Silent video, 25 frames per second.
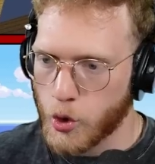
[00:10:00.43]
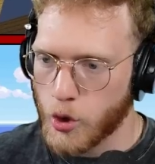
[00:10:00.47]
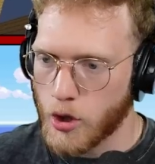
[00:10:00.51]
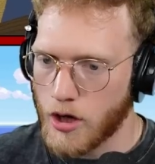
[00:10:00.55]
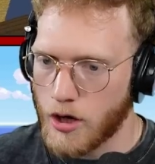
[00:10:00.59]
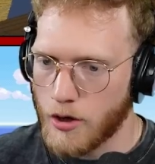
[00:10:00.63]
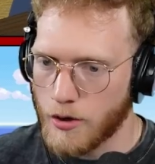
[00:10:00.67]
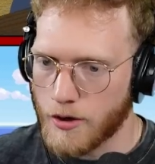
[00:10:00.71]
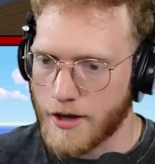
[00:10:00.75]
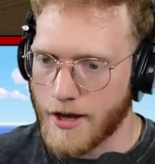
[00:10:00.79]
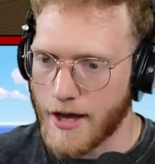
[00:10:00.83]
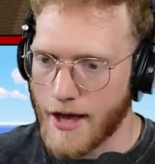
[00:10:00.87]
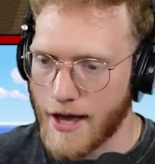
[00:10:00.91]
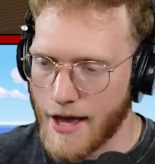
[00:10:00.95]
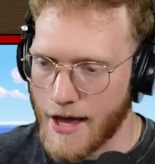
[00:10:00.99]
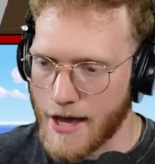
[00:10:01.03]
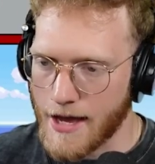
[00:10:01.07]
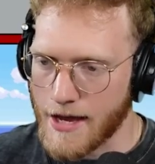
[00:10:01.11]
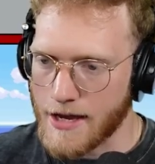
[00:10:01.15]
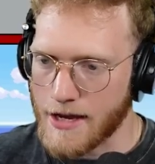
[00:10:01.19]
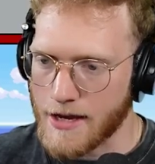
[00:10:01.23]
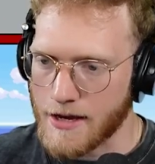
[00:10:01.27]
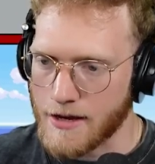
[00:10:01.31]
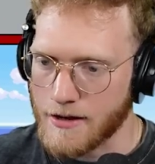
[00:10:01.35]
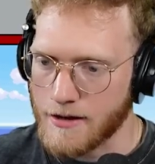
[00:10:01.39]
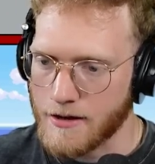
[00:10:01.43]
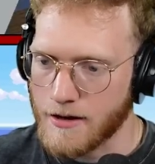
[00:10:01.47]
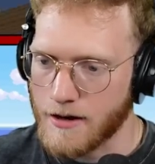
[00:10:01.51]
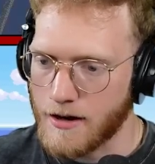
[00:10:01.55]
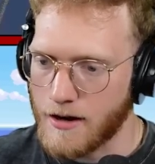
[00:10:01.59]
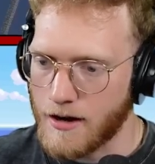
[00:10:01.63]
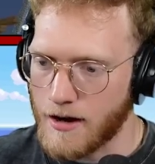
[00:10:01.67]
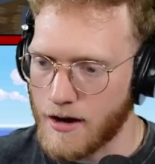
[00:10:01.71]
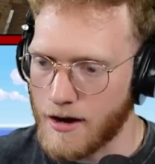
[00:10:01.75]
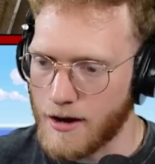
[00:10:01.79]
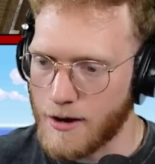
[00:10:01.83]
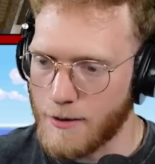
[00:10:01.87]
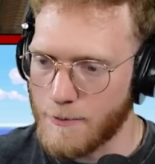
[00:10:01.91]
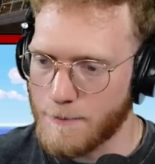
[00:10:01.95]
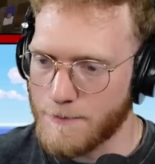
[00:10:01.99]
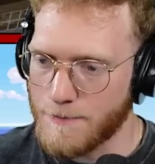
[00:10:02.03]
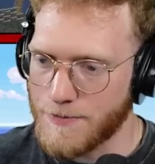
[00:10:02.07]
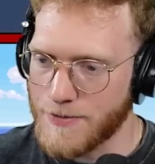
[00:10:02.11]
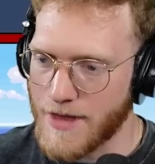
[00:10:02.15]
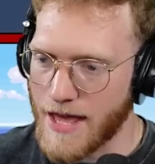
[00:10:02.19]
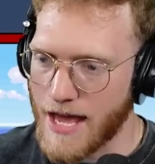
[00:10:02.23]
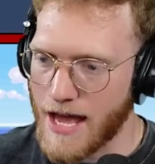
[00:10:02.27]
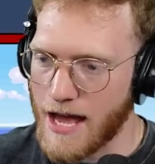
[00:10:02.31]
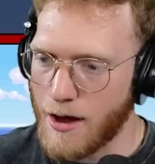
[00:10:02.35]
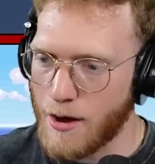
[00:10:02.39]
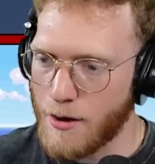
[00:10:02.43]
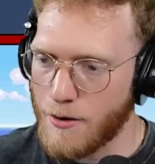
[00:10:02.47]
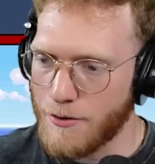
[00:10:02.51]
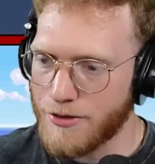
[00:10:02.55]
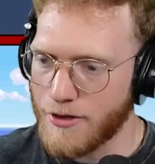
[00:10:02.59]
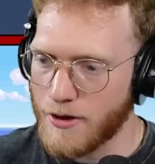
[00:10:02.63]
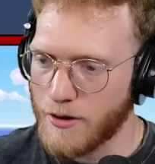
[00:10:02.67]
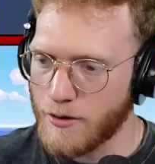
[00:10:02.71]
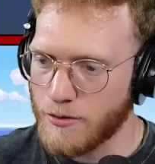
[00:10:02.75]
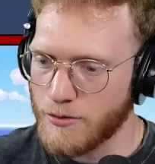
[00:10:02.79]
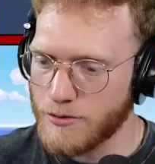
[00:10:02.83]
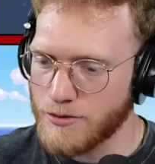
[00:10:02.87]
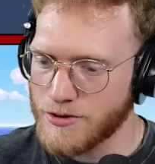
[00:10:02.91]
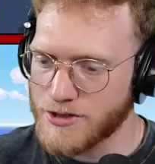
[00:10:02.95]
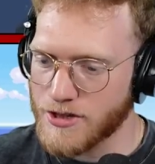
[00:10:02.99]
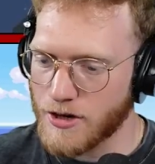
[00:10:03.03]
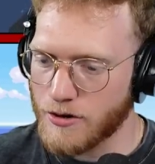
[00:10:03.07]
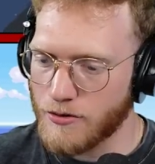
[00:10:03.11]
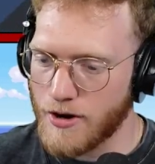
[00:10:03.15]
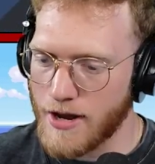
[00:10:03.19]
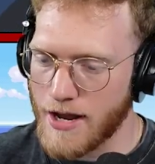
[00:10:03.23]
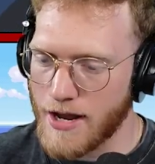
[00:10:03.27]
Okay, now those are